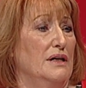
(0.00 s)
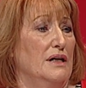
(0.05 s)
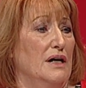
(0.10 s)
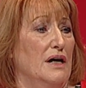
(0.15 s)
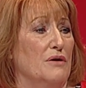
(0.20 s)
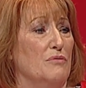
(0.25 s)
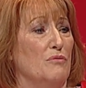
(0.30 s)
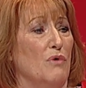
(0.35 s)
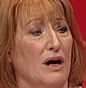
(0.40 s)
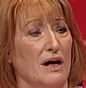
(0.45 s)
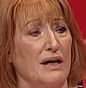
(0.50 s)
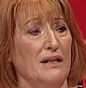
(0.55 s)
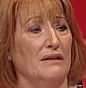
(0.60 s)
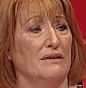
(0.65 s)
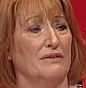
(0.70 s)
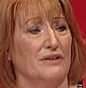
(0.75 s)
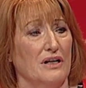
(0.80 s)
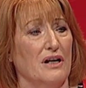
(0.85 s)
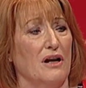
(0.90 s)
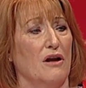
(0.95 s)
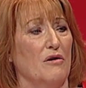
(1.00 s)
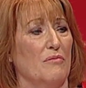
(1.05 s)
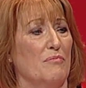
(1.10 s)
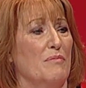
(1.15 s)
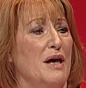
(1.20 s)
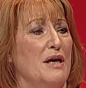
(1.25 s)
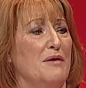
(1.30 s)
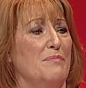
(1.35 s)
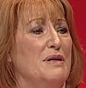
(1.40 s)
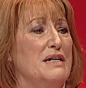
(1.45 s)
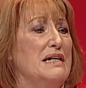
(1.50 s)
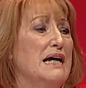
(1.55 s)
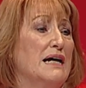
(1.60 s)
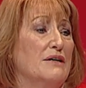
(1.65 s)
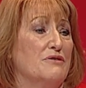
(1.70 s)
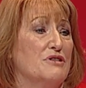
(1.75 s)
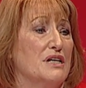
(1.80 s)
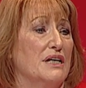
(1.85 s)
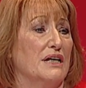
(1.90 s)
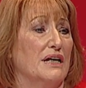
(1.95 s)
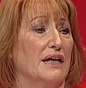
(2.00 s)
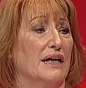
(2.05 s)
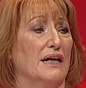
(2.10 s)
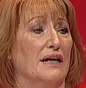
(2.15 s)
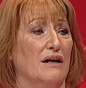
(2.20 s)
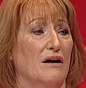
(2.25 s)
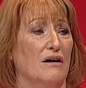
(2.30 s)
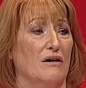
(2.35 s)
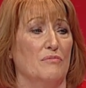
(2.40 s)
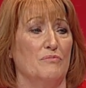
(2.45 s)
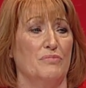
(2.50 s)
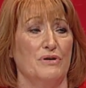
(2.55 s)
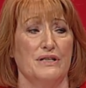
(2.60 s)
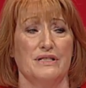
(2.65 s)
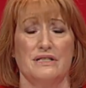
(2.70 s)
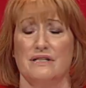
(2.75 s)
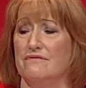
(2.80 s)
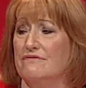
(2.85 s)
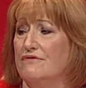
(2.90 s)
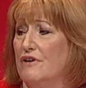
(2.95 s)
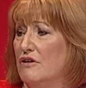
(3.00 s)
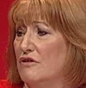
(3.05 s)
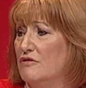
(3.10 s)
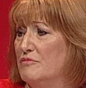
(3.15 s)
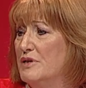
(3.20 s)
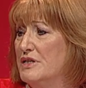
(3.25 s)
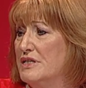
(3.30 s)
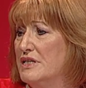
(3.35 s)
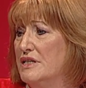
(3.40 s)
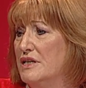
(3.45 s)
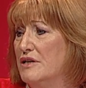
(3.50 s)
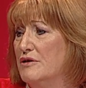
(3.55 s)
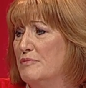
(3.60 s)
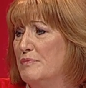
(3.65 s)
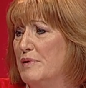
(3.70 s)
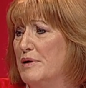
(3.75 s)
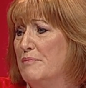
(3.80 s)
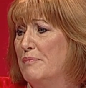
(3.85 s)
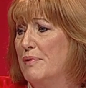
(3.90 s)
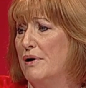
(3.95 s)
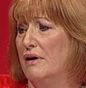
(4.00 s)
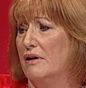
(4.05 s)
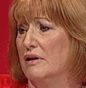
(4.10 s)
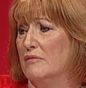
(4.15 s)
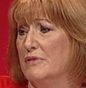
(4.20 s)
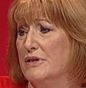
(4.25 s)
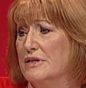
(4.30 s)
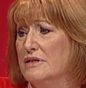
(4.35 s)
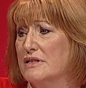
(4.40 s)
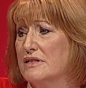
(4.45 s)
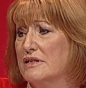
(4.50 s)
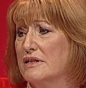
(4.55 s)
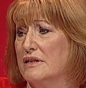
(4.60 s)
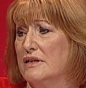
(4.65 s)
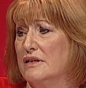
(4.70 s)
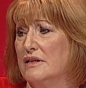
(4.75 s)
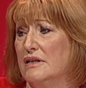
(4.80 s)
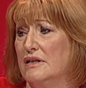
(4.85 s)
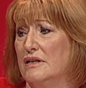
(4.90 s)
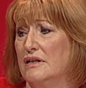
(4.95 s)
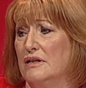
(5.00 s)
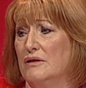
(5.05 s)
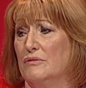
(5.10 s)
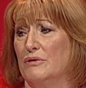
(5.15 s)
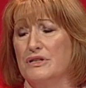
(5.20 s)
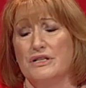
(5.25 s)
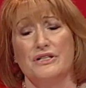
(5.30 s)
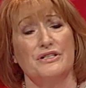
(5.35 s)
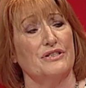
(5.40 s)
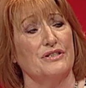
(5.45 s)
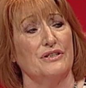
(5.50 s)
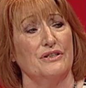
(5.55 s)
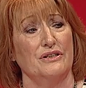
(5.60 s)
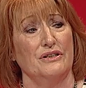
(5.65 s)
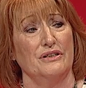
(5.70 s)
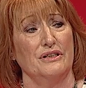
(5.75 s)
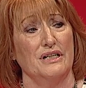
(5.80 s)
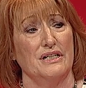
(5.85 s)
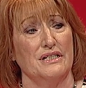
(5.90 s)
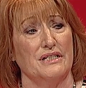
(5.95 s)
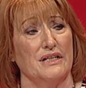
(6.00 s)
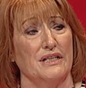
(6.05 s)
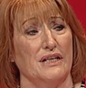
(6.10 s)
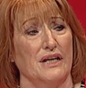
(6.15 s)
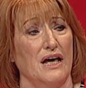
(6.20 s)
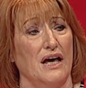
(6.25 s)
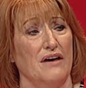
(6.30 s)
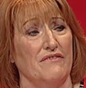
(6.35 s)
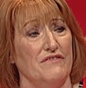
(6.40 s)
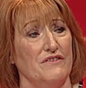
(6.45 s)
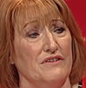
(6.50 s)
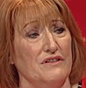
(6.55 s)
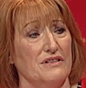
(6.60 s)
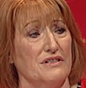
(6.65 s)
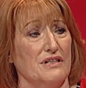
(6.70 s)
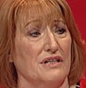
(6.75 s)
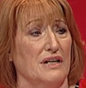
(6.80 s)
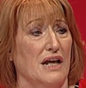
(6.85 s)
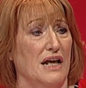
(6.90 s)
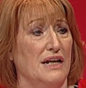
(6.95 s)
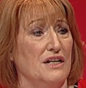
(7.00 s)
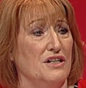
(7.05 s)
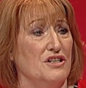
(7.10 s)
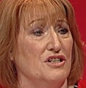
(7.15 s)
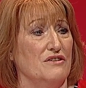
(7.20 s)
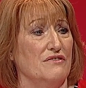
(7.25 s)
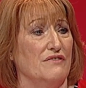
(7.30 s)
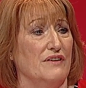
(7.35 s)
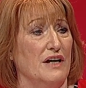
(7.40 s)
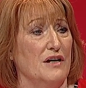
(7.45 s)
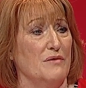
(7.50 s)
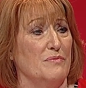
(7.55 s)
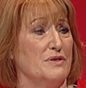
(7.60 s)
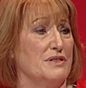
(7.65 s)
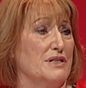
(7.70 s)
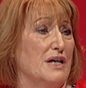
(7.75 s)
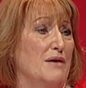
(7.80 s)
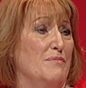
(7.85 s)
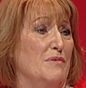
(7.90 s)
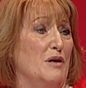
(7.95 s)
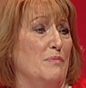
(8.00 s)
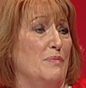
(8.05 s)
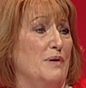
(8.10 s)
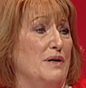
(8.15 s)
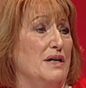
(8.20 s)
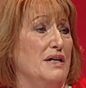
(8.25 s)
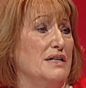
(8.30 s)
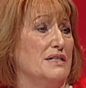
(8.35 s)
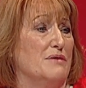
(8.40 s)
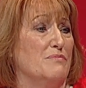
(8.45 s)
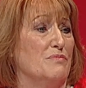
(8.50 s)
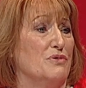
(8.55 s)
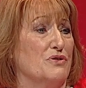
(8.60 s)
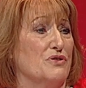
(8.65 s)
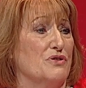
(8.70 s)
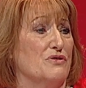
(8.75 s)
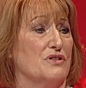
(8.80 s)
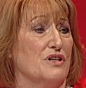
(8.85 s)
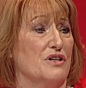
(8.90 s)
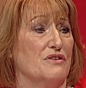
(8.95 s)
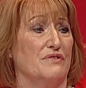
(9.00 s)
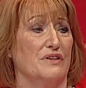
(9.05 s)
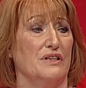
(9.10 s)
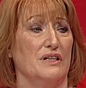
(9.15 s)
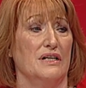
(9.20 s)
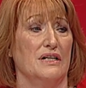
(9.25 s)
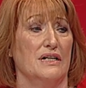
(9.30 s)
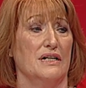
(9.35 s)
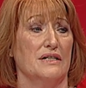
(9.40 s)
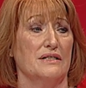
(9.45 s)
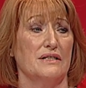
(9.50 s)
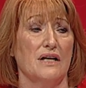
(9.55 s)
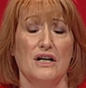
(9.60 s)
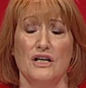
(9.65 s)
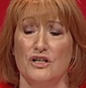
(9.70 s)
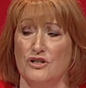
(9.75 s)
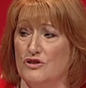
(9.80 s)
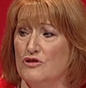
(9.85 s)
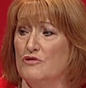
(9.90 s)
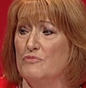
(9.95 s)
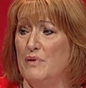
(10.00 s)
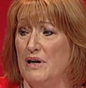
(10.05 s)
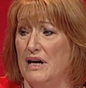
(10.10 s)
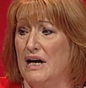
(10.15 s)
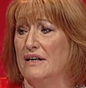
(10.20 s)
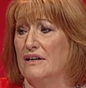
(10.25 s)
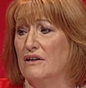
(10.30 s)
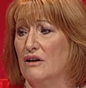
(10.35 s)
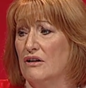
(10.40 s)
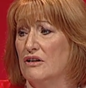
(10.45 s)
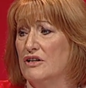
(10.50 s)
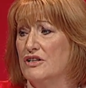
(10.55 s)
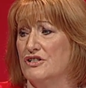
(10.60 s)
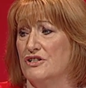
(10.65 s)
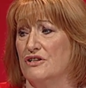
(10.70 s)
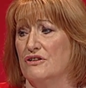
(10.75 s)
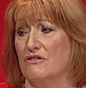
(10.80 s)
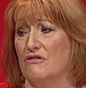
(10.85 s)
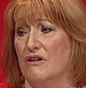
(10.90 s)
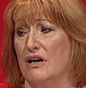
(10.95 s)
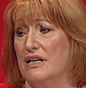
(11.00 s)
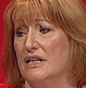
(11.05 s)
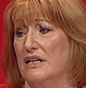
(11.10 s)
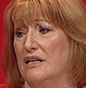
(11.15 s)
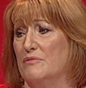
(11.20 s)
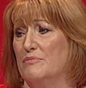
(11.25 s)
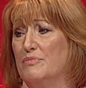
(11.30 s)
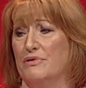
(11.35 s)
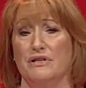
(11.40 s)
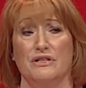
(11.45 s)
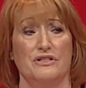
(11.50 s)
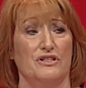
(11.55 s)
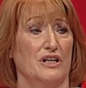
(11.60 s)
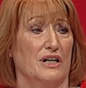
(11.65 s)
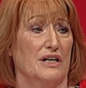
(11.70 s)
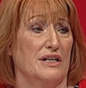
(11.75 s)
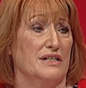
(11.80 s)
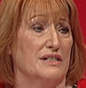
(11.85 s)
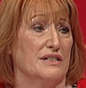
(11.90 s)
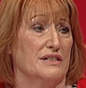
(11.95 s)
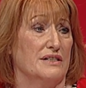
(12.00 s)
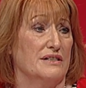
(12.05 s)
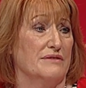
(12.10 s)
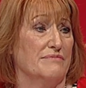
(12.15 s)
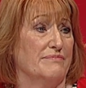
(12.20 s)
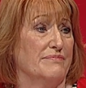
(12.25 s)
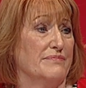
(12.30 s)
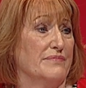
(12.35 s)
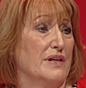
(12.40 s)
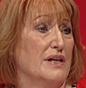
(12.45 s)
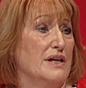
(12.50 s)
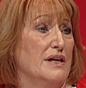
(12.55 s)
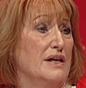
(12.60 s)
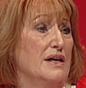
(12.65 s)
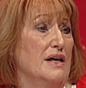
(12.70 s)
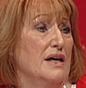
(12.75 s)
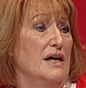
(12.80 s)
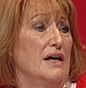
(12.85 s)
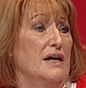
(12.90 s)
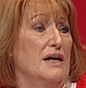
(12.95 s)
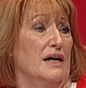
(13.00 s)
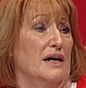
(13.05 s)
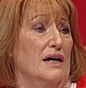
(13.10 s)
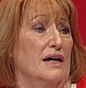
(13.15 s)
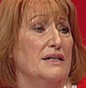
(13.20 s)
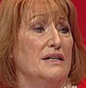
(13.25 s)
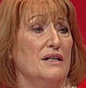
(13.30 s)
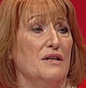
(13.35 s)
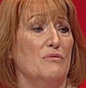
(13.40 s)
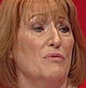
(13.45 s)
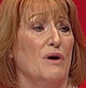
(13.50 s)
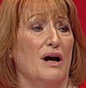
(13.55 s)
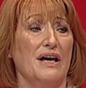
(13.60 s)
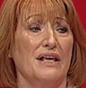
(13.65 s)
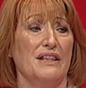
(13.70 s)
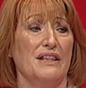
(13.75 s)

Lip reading: And while the clock may be now ticking on Britain's involvement in the European Parliament, what is certain is that the efforts and energy of Labour's MEPs in Brussels over the years should be acknowledged and greatly appreciated. And in a way,